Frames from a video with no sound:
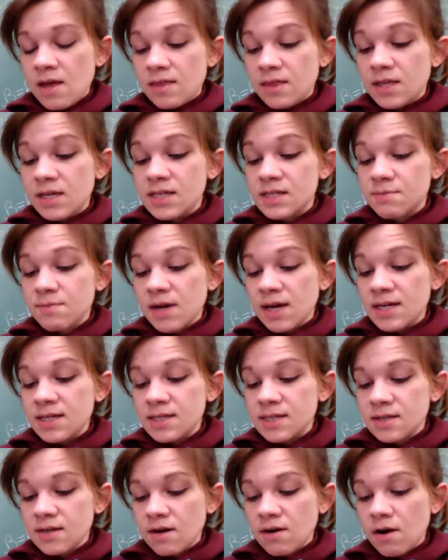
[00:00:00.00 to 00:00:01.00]
These
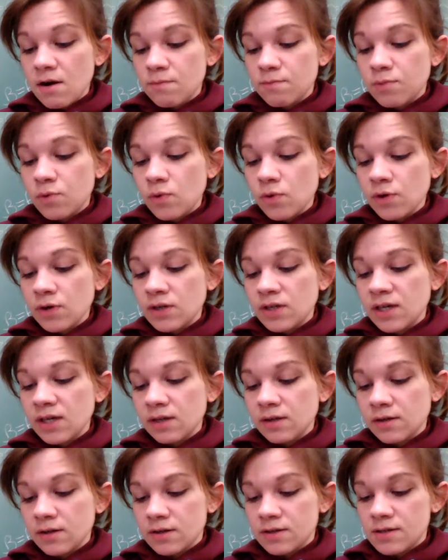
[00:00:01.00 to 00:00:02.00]
mice are born
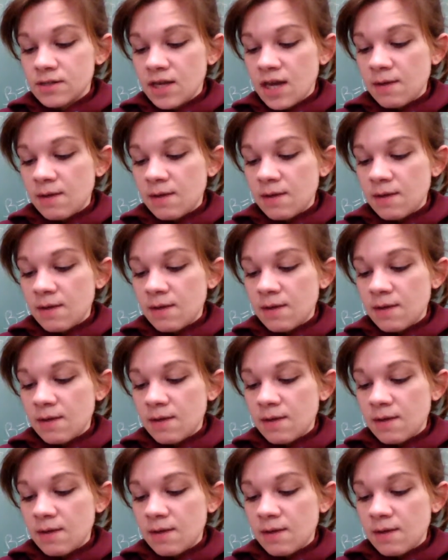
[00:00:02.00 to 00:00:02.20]
killers,